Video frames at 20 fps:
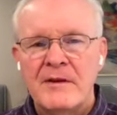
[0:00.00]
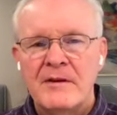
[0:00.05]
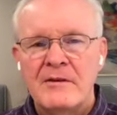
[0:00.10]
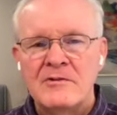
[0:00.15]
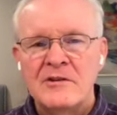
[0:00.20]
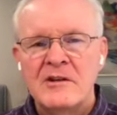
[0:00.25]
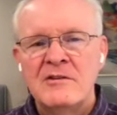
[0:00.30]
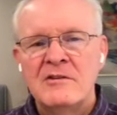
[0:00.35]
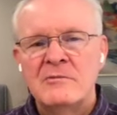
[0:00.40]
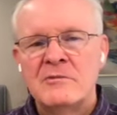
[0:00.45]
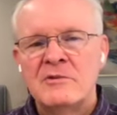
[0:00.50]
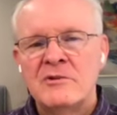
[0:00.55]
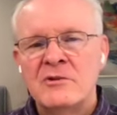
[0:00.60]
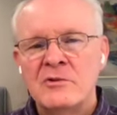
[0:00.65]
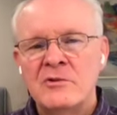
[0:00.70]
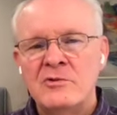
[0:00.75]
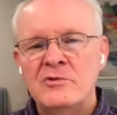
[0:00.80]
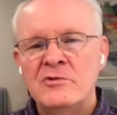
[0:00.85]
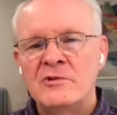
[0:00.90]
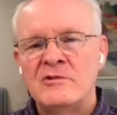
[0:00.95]
See, the
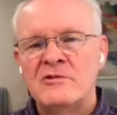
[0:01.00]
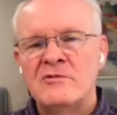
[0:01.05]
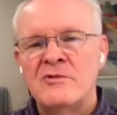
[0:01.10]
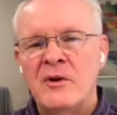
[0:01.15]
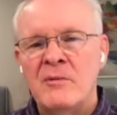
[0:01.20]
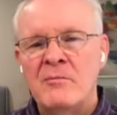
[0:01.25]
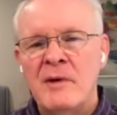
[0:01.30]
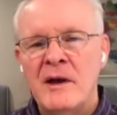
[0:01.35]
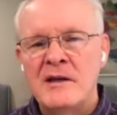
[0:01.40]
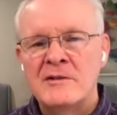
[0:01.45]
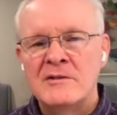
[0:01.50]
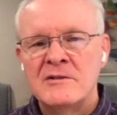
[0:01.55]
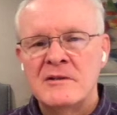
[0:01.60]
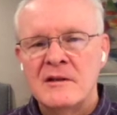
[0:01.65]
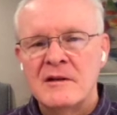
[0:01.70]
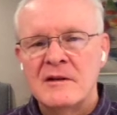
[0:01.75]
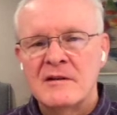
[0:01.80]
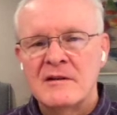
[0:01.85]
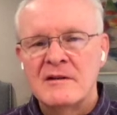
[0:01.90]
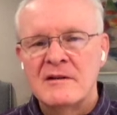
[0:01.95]
delusion is very
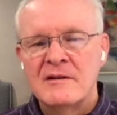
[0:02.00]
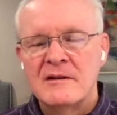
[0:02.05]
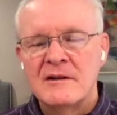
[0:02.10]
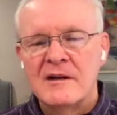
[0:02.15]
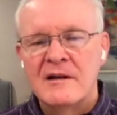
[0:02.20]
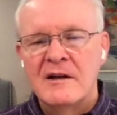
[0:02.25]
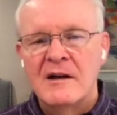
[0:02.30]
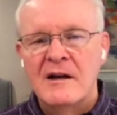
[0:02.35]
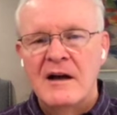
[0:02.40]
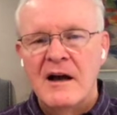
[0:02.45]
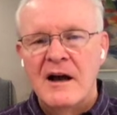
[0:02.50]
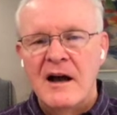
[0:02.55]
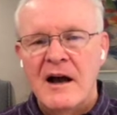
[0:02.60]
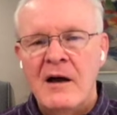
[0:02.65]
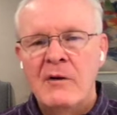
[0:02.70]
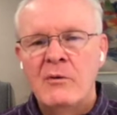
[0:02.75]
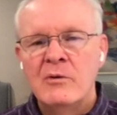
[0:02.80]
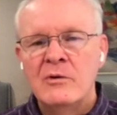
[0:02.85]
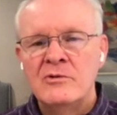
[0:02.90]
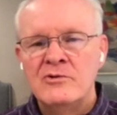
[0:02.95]
basic.
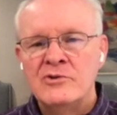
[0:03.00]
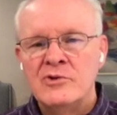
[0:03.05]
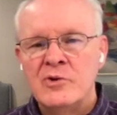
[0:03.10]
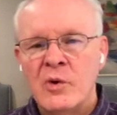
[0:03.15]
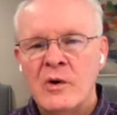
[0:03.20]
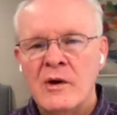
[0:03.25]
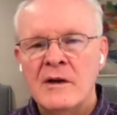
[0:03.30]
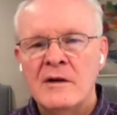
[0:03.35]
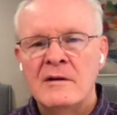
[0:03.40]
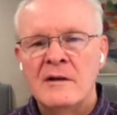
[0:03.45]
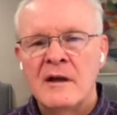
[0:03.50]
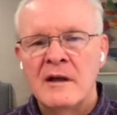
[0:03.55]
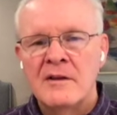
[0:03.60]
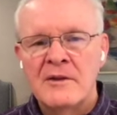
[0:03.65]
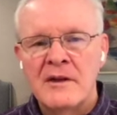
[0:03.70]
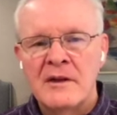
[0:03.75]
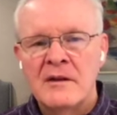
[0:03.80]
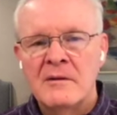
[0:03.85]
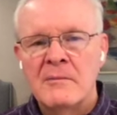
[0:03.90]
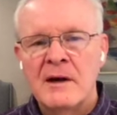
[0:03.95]
I will enjoy it, not
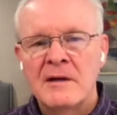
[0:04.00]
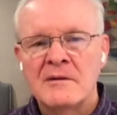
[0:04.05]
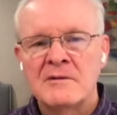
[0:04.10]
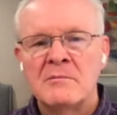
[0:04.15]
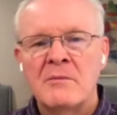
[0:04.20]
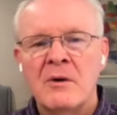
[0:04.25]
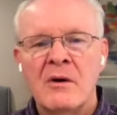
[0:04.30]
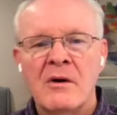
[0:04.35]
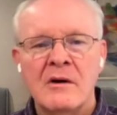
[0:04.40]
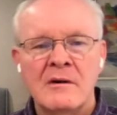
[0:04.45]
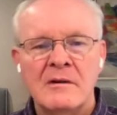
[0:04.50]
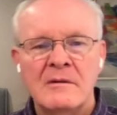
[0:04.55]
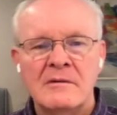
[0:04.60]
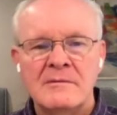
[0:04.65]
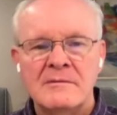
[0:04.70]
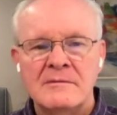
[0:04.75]
think about tomorrow.